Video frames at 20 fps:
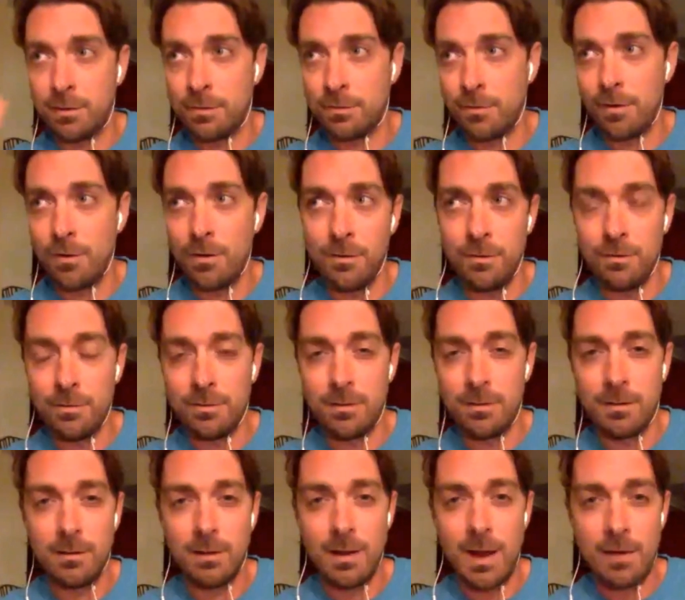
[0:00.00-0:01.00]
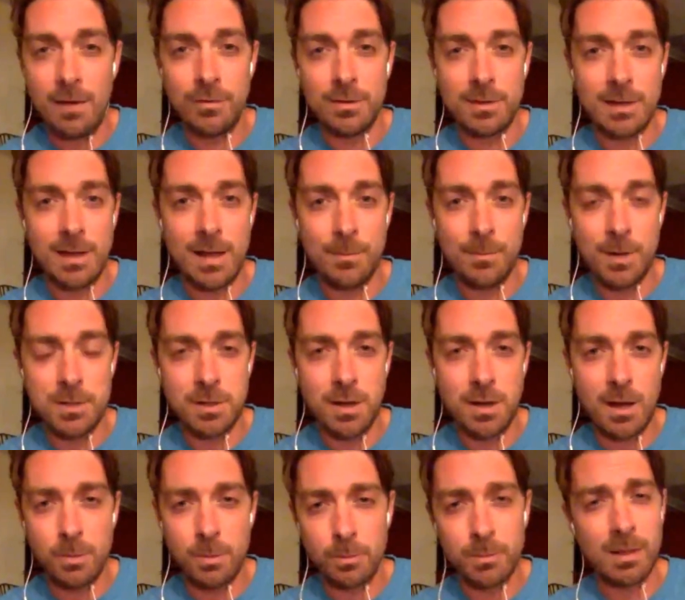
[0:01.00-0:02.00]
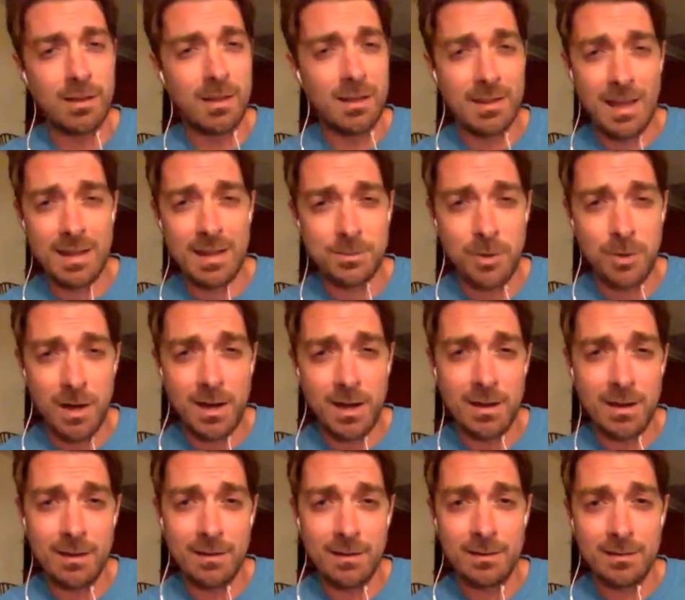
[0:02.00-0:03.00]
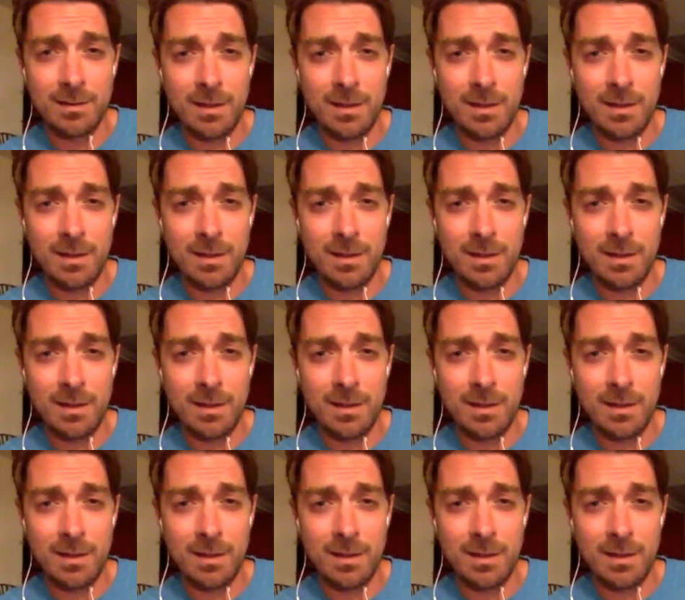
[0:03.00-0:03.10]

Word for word: throw everything at my job and be like, that's why